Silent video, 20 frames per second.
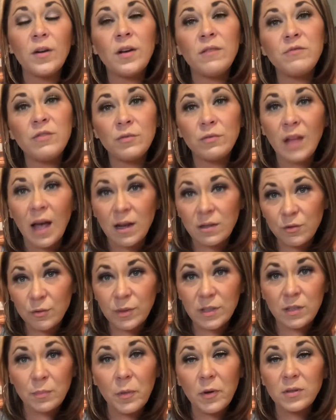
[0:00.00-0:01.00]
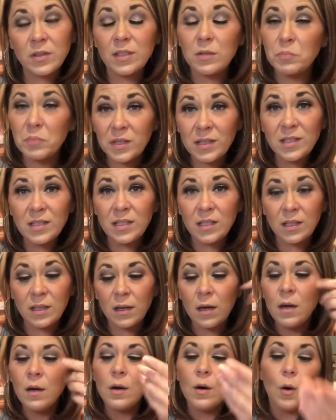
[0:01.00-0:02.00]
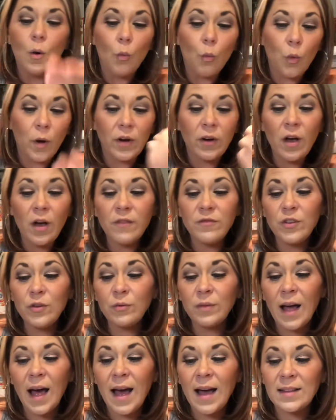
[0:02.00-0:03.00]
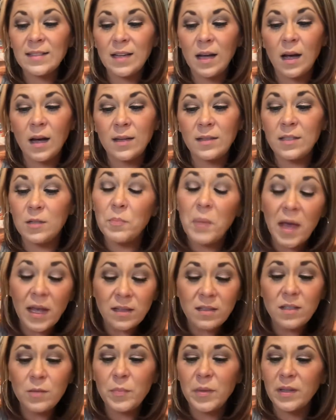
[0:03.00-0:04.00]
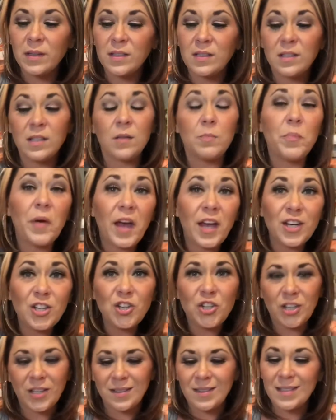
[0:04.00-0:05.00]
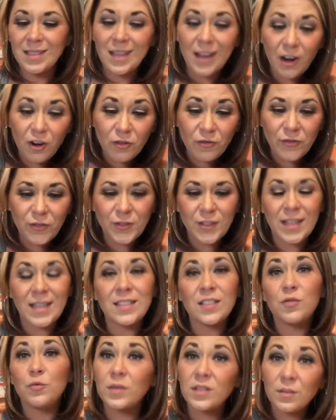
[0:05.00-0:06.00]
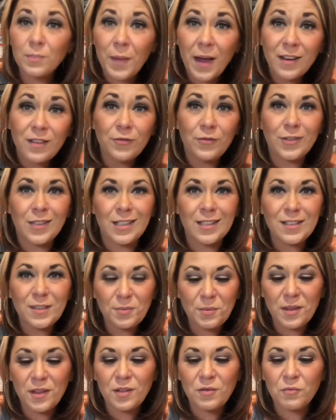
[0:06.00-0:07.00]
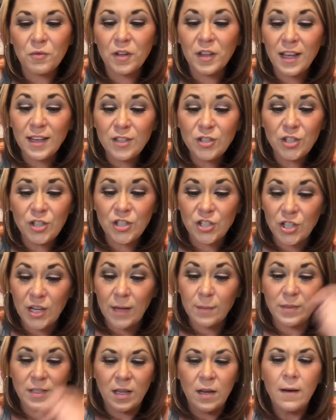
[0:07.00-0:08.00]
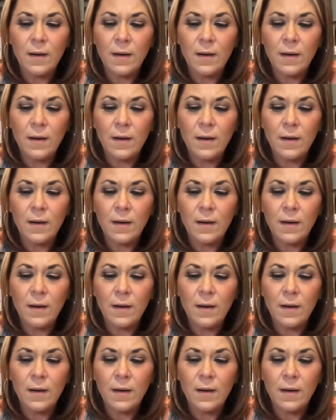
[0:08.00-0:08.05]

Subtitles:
have you lacked responsibility? Where have you lacked dependability, patience, carefulness, respectfulness within relationships?